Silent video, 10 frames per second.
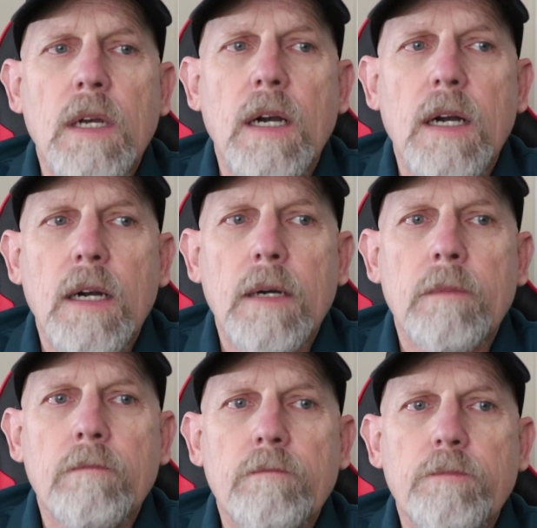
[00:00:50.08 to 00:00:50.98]

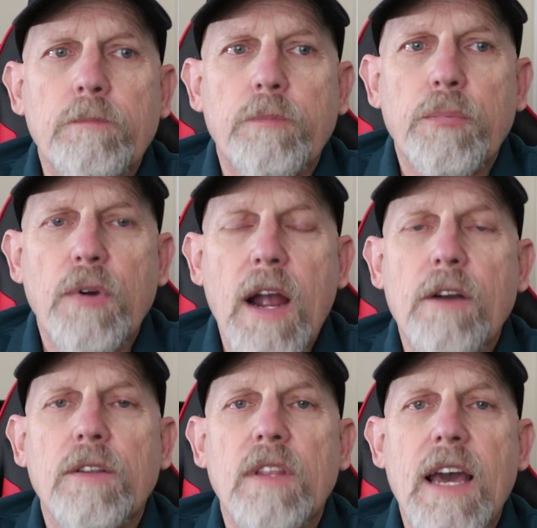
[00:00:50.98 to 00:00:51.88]

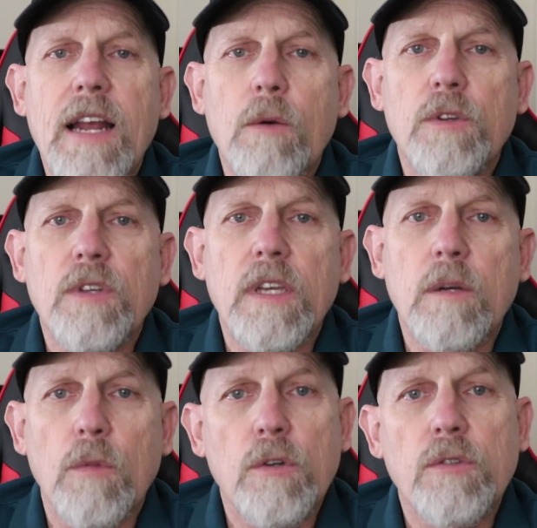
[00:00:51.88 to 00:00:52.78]
Prior to that, I was a
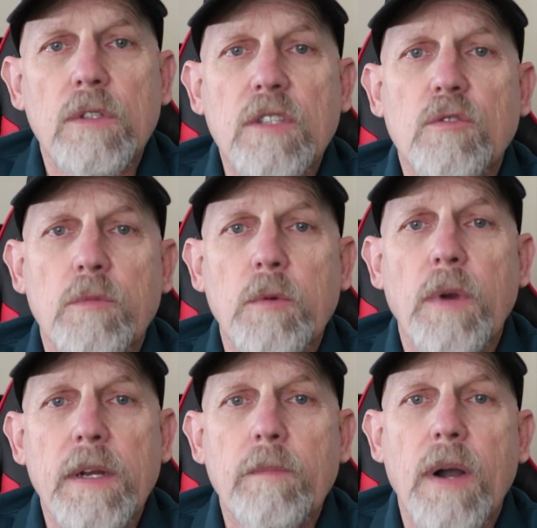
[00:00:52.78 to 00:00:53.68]
commercial instrument
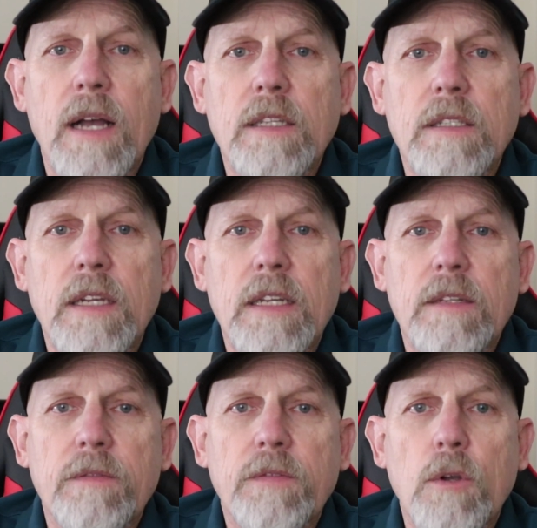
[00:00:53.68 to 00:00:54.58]
rated pilot
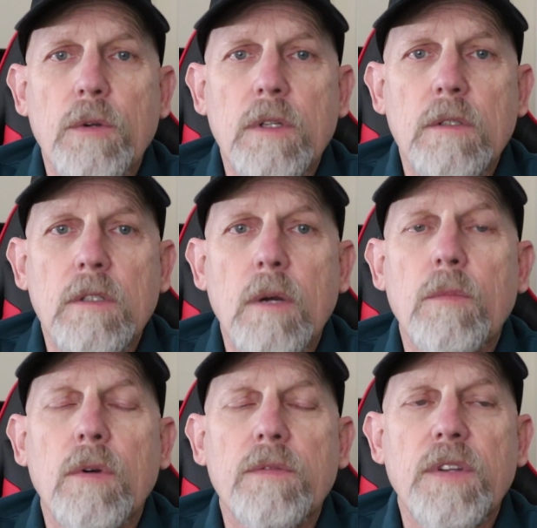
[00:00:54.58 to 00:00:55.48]
and have flown a
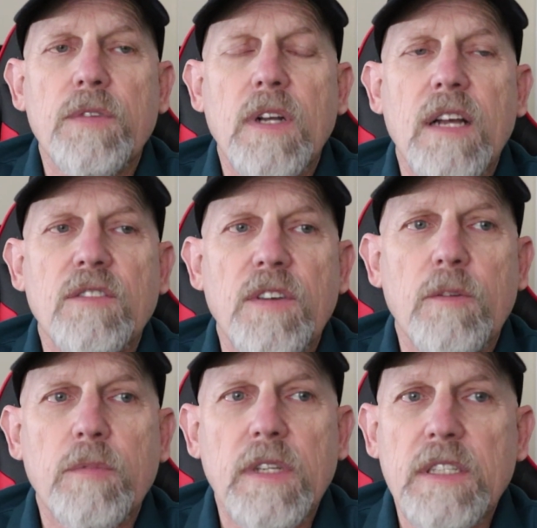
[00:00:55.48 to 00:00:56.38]
number of different kinds of
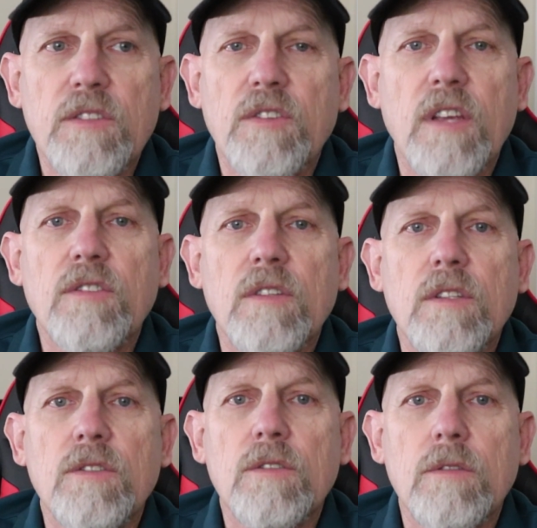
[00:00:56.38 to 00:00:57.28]
airplanes,
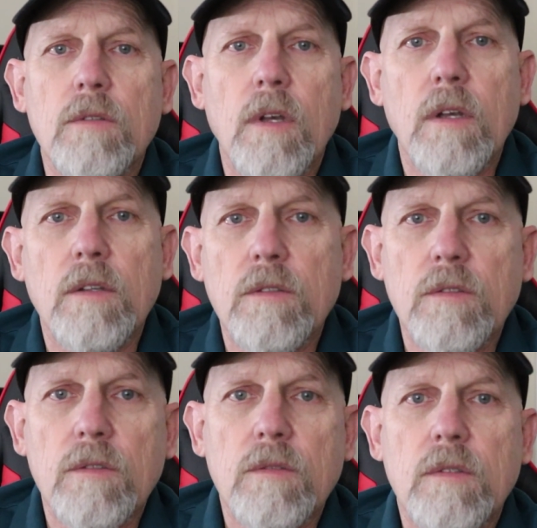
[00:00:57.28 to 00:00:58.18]
Cessnas,
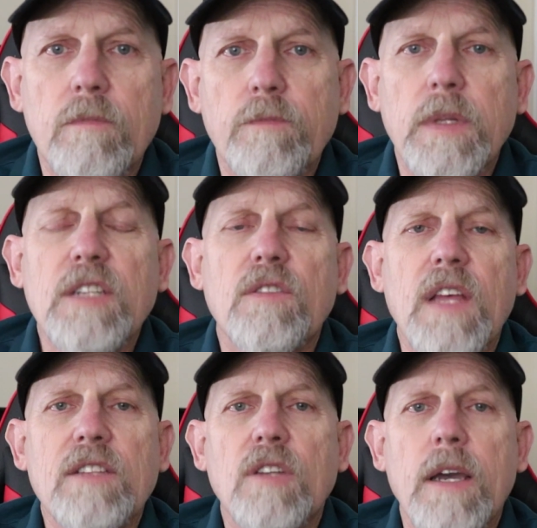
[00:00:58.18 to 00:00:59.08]
planes of
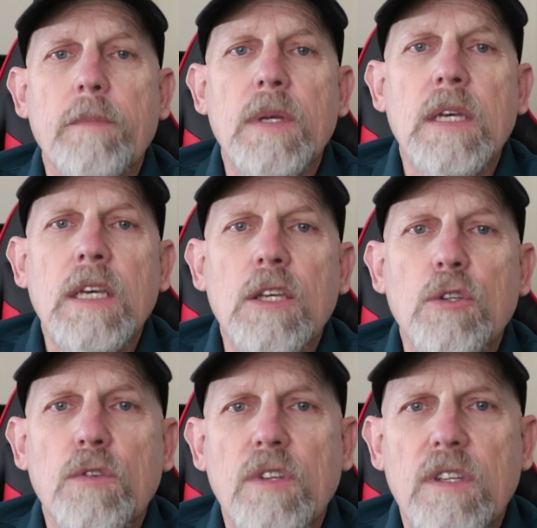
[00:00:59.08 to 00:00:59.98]
that type,
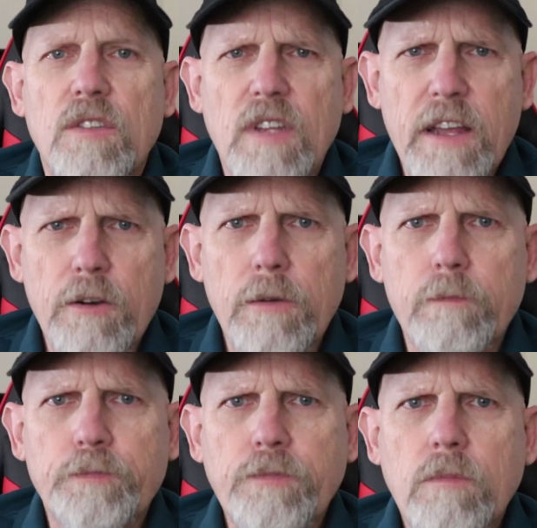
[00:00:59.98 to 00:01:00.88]
using a
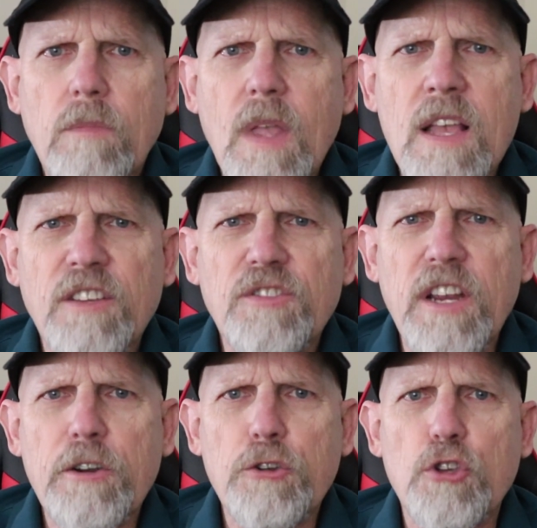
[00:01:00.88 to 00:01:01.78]
standard
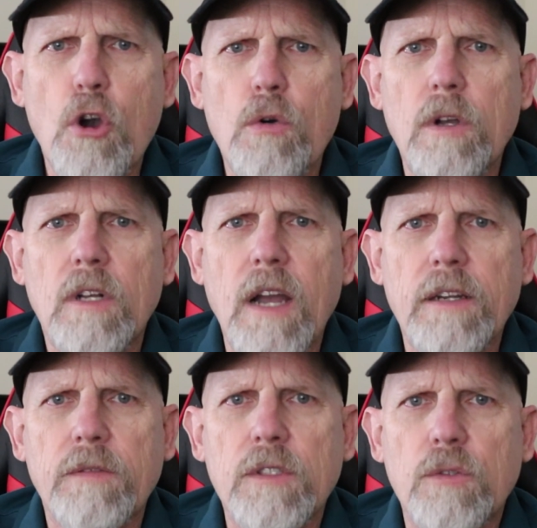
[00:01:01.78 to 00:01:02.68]
yoke
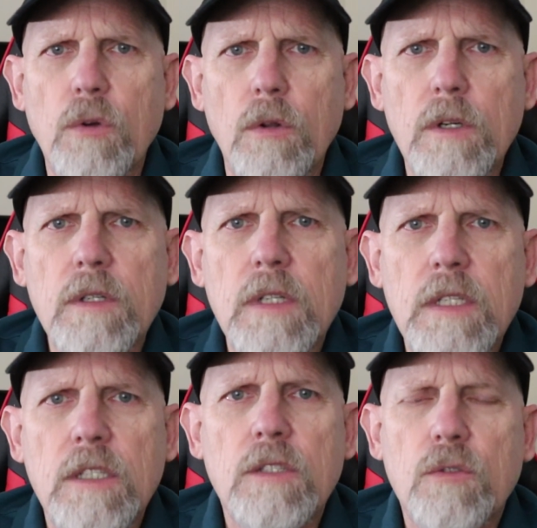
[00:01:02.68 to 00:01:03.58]
kind of controller
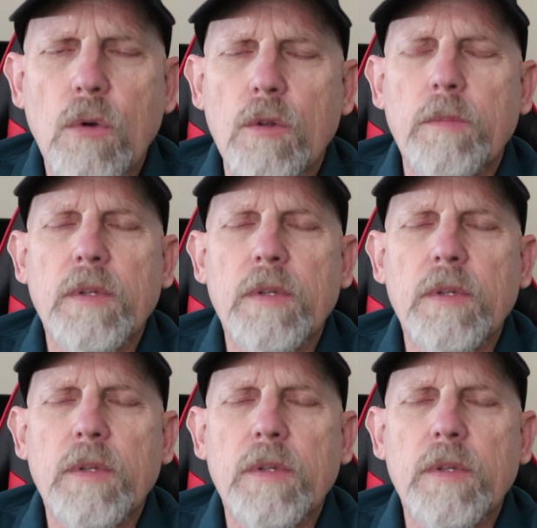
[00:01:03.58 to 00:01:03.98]
to control the